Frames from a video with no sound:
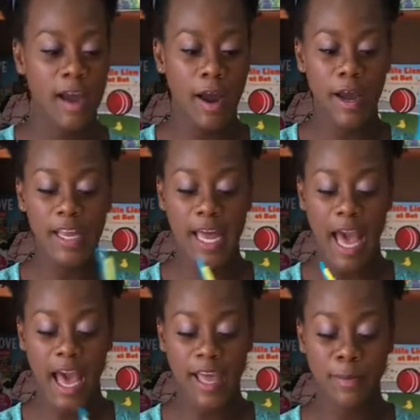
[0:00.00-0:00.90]
Right,
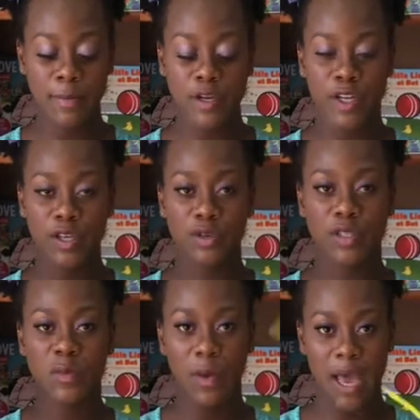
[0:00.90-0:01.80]
i right I'm gonna
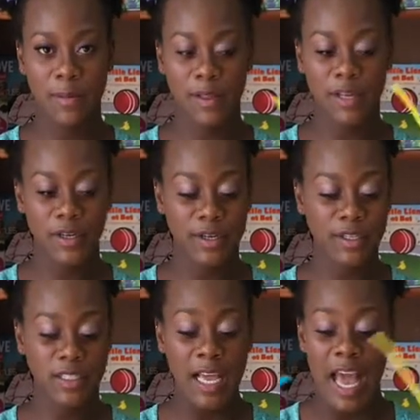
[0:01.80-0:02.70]
use pipe
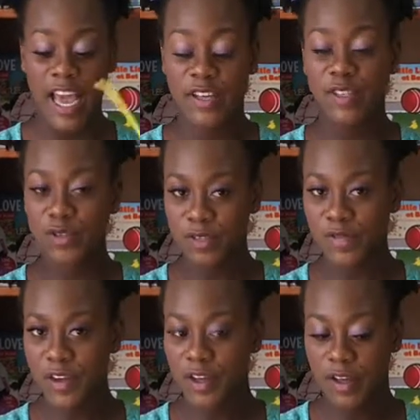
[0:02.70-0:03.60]
cleaners I use two
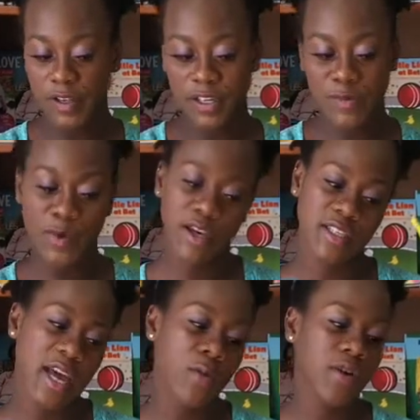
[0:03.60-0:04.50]
different colors
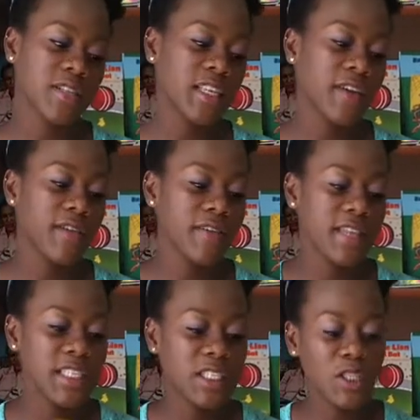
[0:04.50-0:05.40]
because I want to give it this